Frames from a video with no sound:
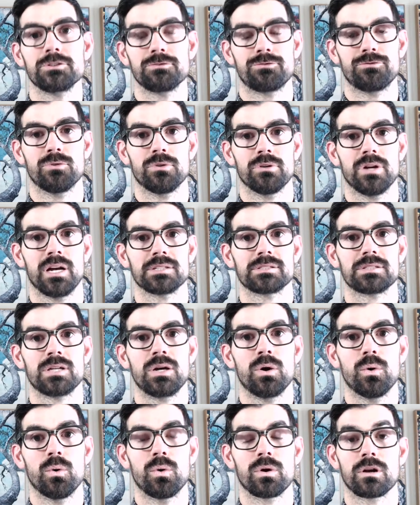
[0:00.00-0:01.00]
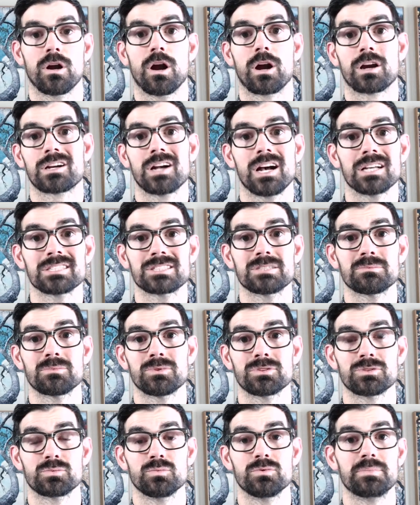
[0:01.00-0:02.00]
for us, or our
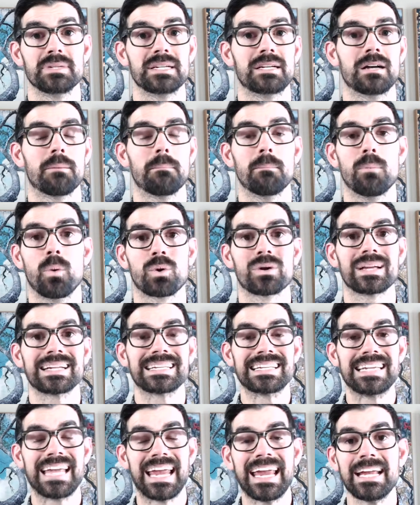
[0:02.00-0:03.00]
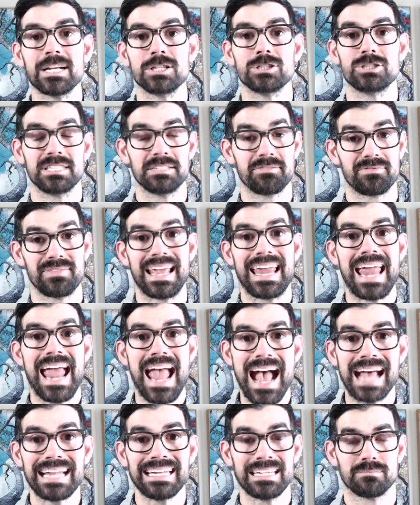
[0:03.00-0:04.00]
customers will become more engaged if they
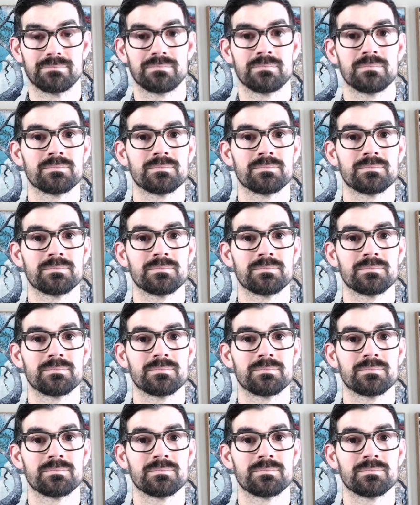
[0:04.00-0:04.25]
had it.